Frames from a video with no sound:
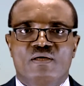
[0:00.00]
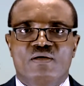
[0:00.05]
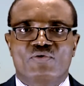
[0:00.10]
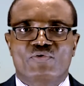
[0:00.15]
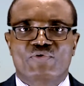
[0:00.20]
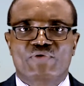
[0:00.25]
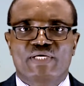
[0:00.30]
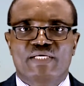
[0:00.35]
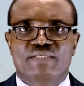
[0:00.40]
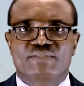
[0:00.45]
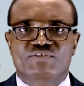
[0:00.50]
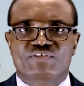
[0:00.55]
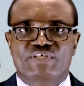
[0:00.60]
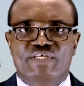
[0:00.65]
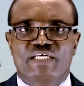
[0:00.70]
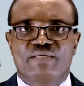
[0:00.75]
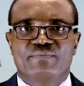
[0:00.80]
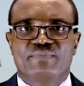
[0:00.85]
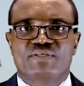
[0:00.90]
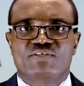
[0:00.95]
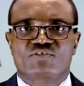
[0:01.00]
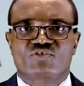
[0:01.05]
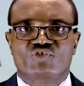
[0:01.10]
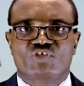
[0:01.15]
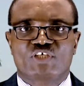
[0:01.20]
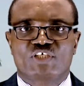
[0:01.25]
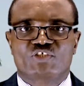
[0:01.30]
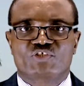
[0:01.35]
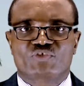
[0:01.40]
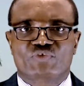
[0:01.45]
Real-time
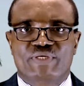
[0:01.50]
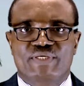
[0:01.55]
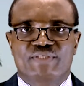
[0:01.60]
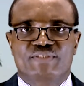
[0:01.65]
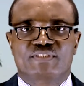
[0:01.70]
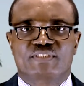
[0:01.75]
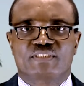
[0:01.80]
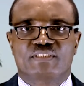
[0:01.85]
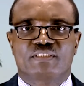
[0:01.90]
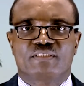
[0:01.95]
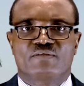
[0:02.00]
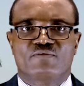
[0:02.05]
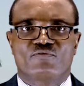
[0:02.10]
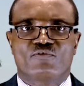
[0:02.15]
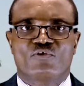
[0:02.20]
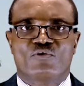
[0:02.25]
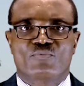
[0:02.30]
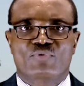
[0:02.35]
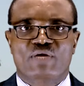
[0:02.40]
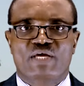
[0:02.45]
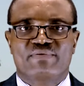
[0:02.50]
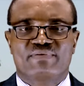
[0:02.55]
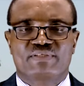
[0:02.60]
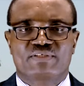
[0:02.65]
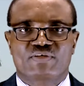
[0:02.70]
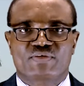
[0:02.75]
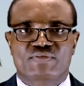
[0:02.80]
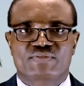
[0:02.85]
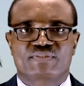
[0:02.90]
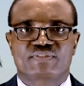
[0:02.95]
exchange rates for private
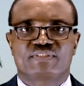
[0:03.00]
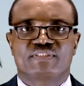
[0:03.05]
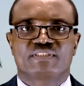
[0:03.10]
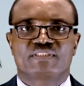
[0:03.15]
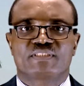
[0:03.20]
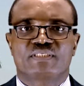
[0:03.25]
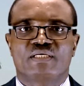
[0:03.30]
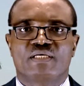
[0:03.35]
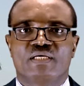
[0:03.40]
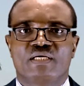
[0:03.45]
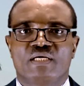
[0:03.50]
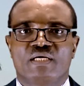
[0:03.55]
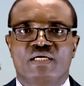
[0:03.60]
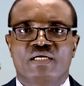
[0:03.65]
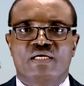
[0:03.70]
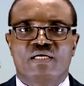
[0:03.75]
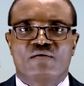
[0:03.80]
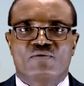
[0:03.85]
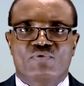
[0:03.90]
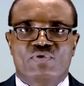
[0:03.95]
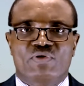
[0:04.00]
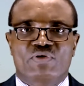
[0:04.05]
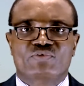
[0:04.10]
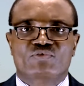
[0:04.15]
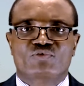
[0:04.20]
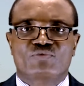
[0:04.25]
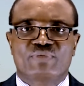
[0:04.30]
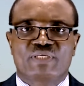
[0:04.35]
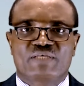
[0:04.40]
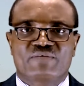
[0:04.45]
currencies will
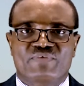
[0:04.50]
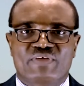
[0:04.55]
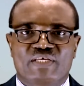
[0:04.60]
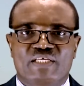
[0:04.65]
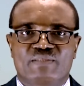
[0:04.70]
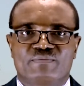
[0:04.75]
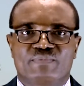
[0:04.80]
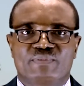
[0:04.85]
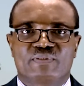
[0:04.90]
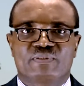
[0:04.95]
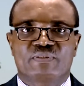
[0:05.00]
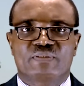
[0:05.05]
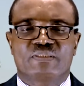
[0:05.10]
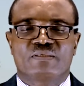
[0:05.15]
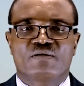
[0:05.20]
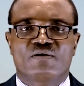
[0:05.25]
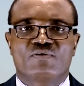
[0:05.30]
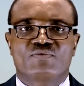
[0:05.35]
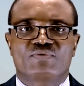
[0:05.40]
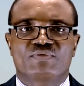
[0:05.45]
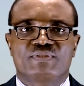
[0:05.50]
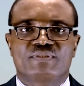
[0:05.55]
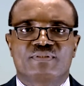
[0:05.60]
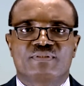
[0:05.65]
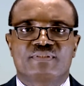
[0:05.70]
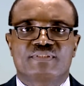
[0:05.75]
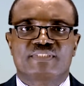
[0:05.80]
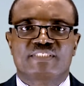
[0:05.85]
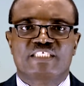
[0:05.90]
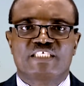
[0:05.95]
also be available on the
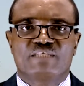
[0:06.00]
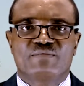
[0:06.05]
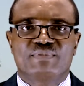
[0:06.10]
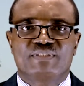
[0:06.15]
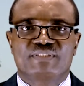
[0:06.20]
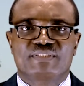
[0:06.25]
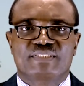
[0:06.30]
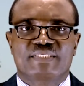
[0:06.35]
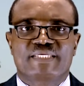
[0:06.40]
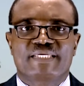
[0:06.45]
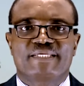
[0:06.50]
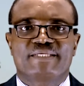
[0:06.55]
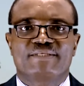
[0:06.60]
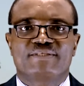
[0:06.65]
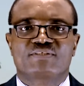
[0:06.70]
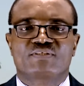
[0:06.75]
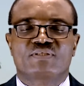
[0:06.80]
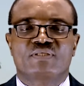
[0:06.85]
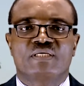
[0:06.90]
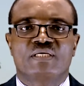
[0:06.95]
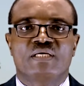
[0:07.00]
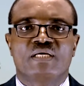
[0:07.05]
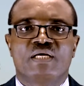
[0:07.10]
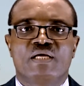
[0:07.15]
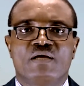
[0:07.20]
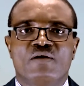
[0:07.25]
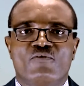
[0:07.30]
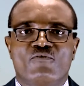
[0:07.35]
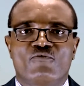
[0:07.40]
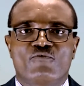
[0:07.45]
CBK's
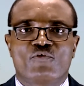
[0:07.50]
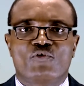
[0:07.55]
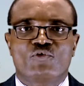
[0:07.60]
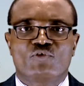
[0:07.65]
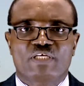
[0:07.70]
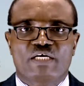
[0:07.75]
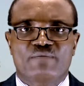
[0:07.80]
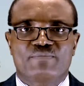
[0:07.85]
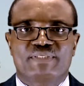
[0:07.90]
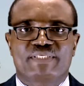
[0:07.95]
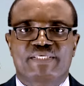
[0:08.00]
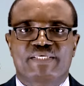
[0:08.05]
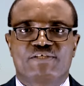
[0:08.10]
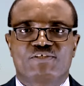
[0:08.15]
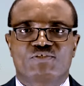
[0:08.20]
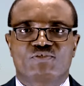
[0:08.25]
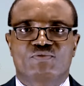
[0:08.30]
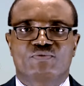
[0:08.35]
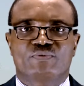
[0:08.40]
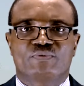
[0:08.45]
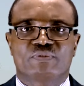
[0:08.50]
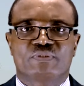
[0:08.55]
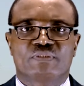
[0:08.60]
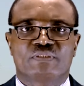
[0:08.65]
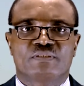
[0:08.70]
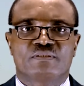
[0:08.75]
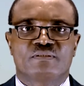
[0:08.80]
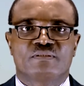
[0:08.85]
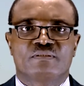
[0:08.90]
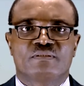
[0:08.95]
phone application
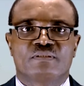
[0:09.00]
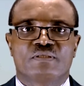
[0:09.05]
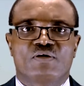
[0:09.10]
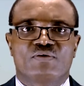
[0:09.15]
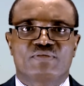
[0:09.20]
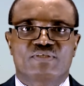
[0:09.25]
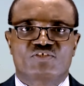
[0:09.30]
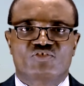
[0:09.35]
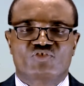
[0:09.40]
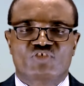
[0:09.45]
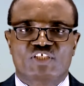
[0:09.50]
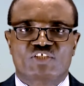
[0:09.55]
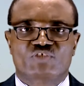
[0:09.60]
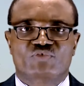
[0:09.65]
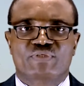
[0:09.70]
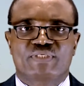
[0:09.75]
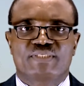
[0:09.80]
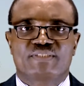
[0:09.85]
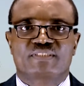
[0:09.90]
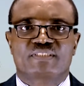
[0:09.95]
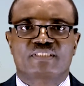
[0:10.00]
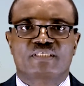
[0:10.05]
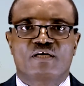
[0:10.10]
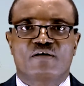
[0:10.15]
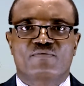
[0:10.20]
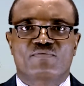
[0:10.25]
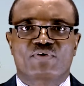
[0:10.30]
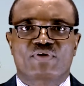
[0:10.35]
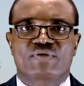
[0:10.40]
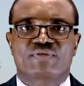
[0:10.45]
on exchange rates
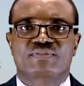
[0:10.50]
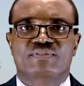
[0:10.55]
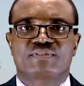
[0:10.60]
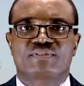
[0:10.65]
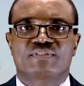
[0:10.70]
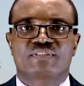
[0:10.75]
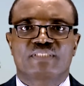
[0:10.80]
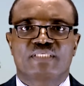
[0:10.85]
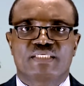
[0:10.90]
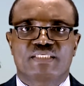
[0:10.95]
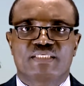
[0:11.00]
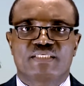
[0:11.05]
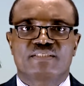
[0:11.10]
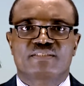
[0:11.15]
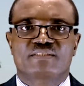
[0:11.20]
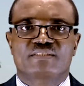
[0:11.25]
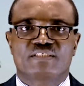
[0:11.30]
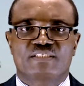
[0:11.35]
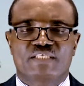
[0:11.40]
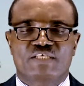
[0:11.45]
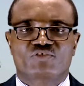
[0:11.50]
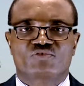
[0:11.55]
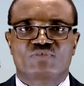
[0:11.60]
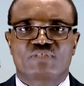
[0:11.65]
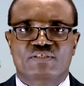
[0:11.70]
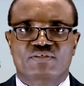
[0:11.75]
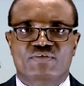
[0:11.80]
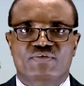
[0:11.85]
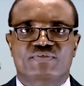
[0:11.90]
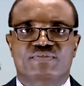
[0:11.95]
of currencies against the
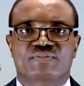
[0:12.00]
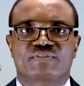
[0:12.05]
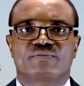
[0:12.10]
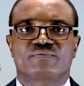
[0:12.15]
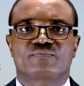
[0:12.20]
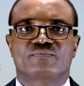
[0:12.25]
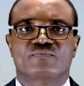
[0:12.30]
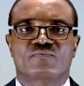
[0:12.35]
national currency.